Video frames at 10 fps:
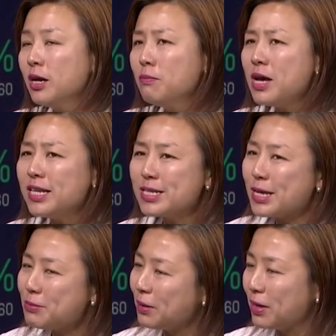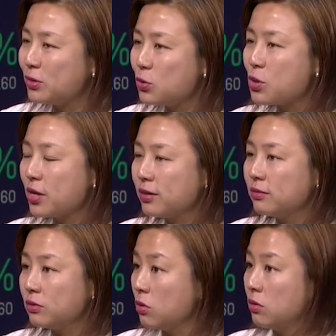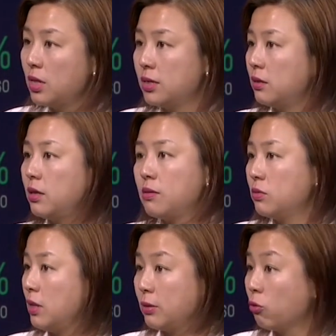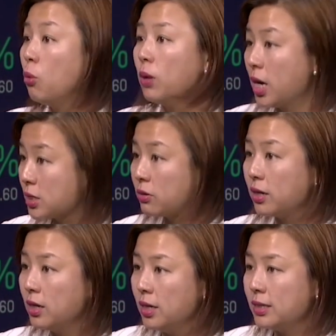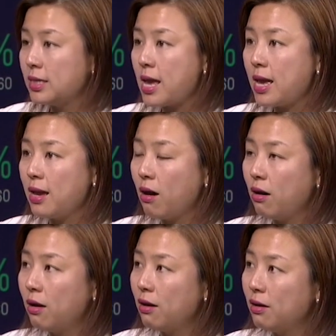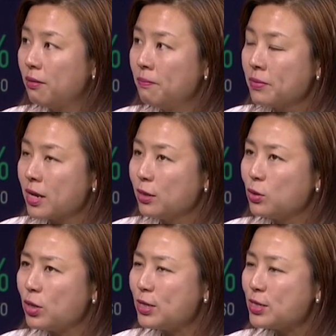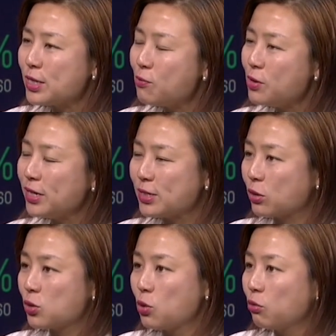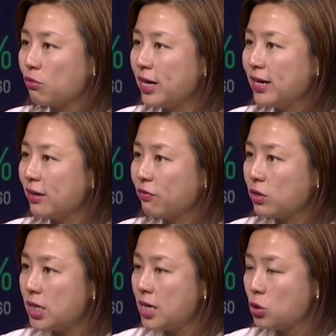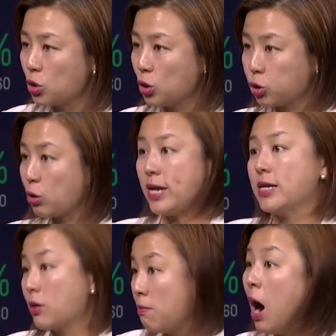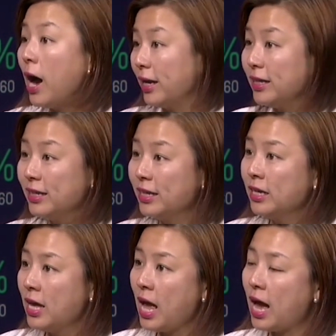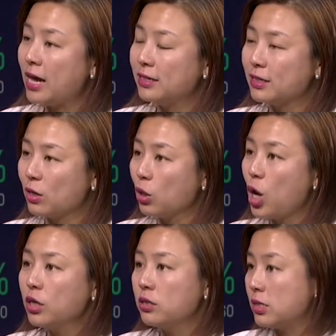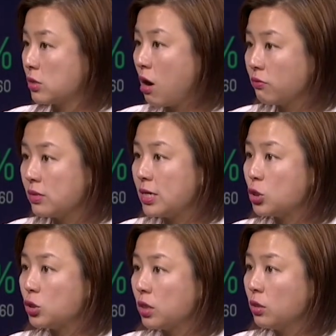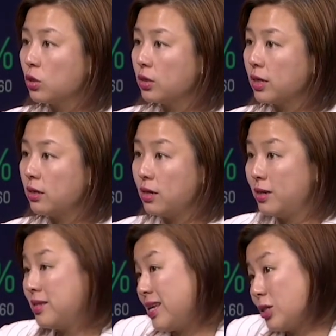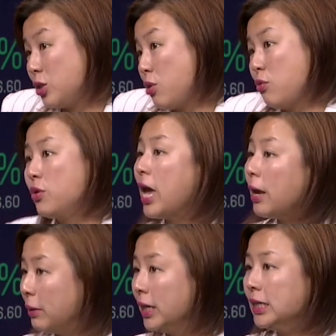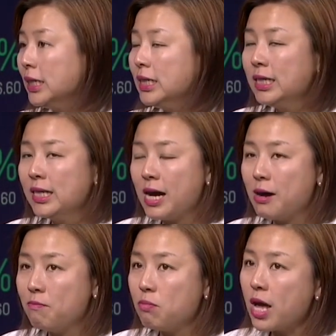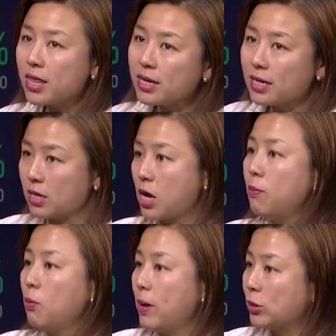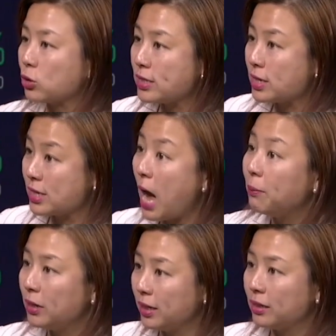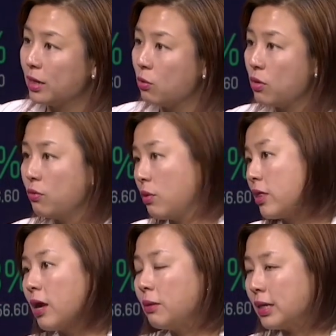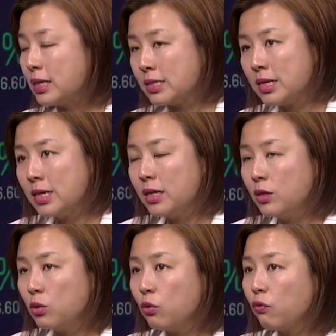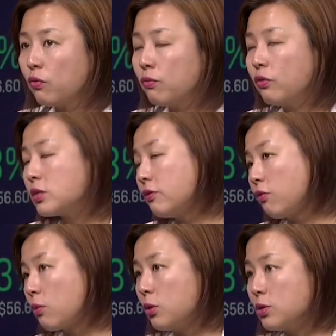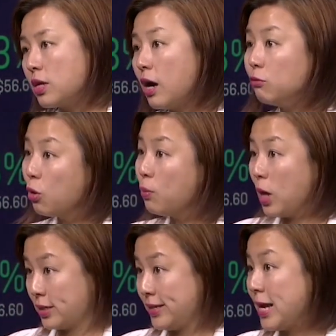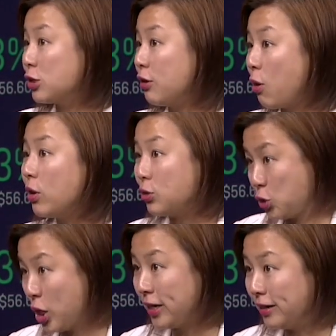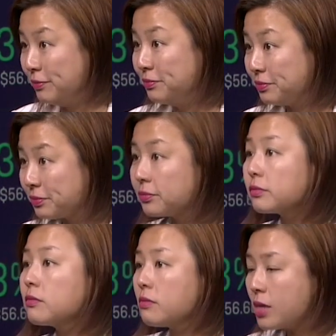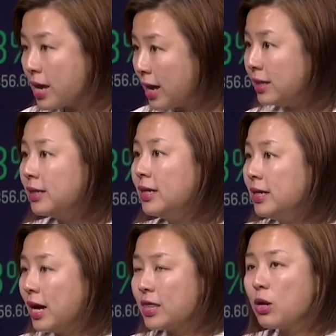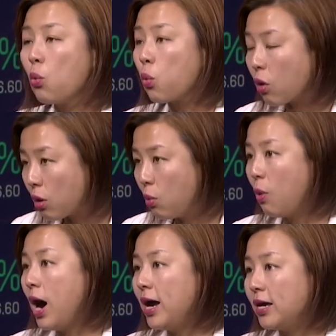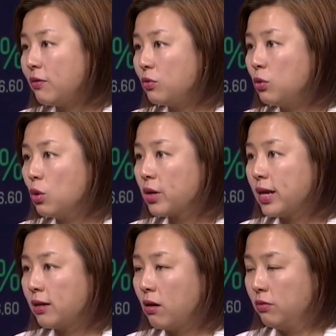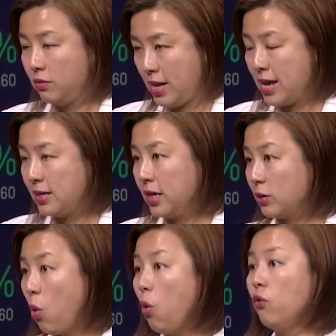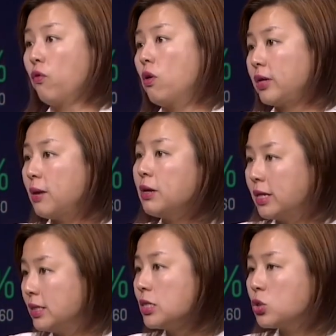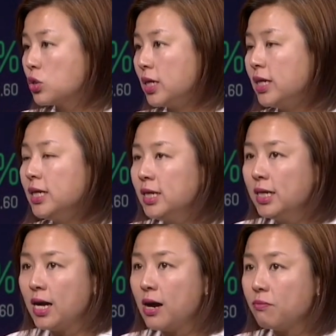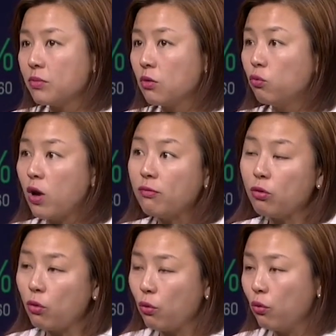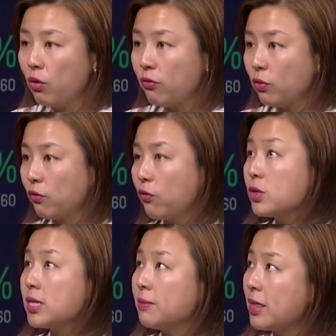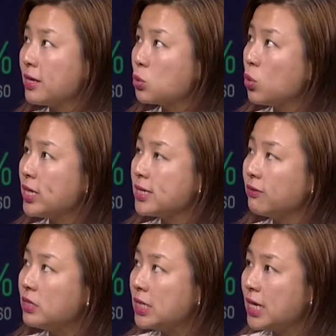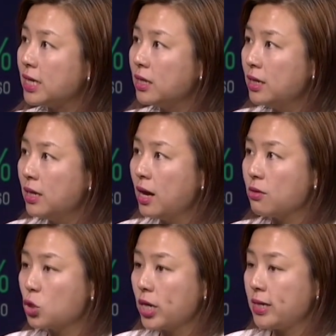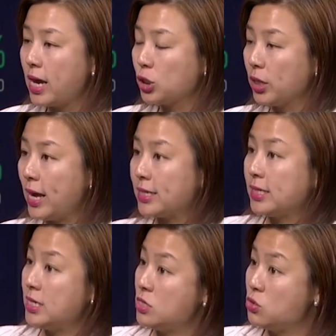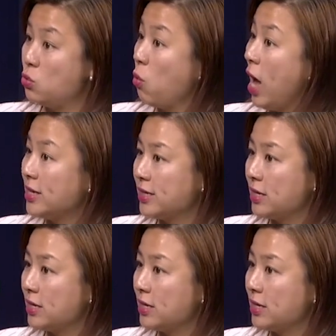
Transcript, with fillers: But at the same time, I do think, you know, like games like Roblox, right? Mm -hmm. They are in some ways it's so great like for teenagers teenager to train their mind mm -hmm. and a lot of these conversation and learning it is actually through gaming um, but i think like the couple big trend that's happening like with, with gaming is you know, first and foremost, uh, Roblox is actually going to China. Okay. And I think worldwide, if you look at, on, at like the overall gaming industry, um, revenue uh, for the first time, I think 2017, uh, China actually exceed the U.S.